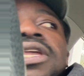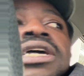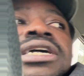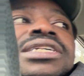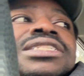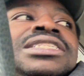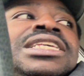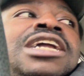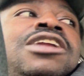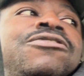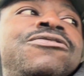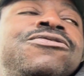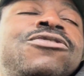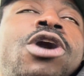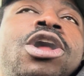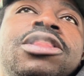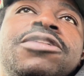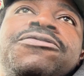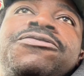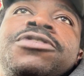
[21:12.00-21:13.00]
instead of
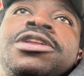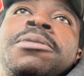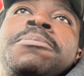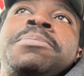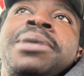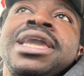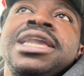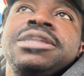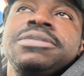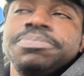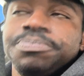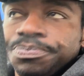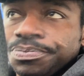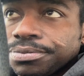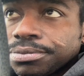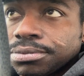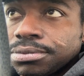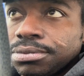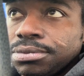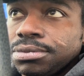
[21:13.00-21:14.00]
falling for the bait
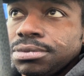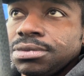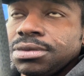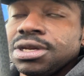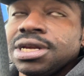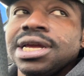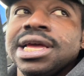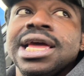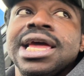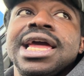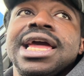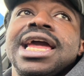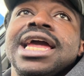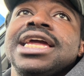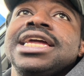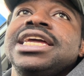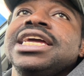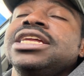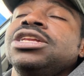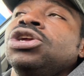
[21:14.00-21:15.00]

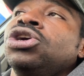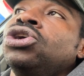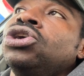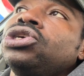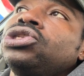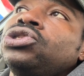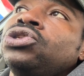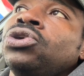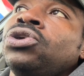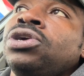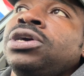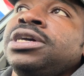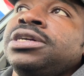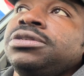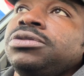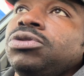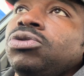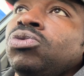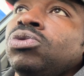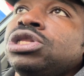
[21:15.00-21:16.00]
and getting hooked on
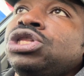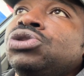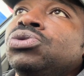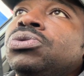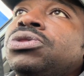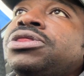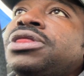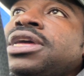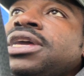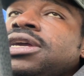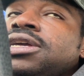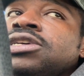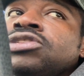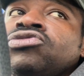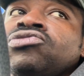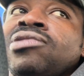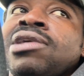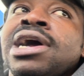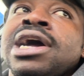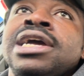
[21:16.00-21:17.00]
what you think
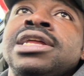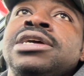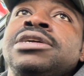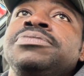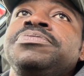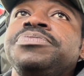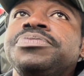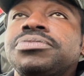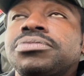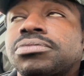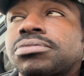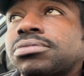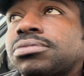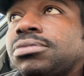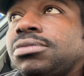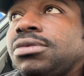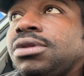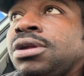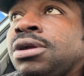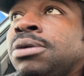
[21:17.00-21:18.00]
is right and
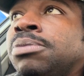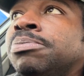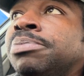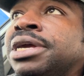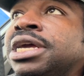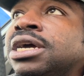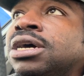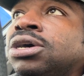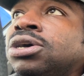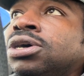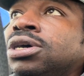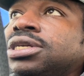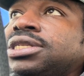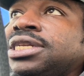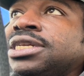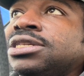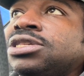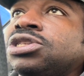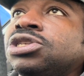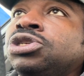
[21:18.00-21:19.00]
being hooked
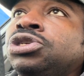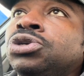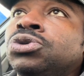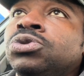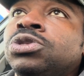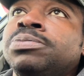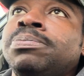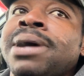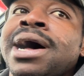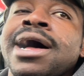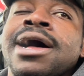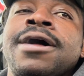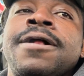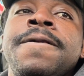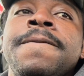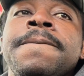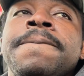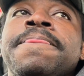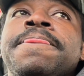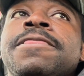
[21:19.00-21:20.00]
and seduced by
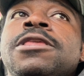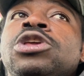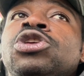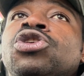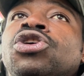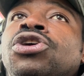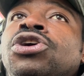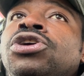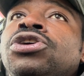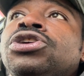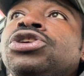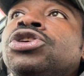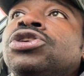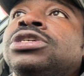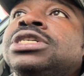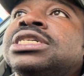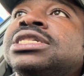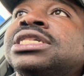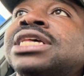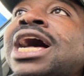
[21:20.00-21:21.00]
your your
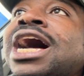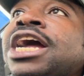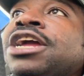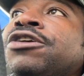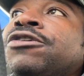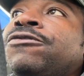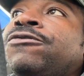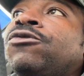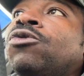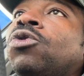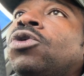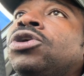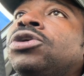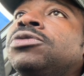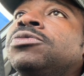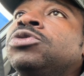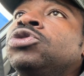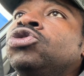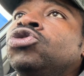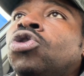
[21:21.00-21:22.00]
desire for
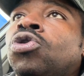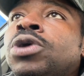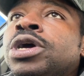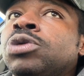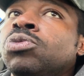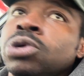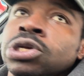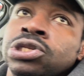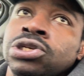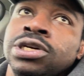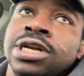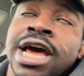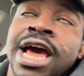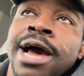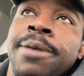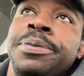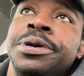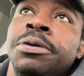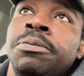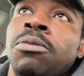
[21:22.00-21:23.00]
knowing what's going to
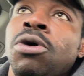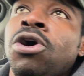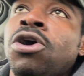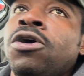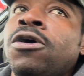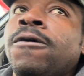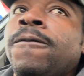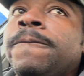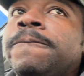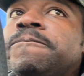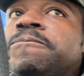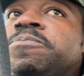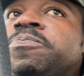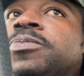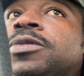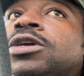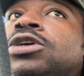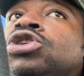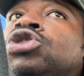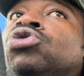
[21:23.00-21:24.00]
happen tomorrow,
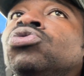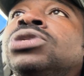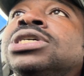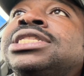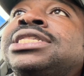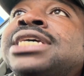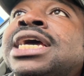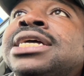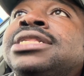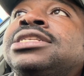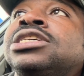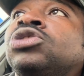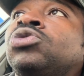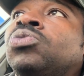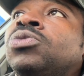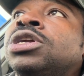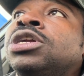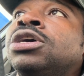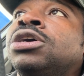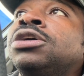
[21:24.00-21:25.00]
you could take this
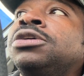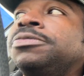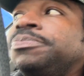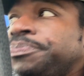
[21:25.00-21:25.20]
with a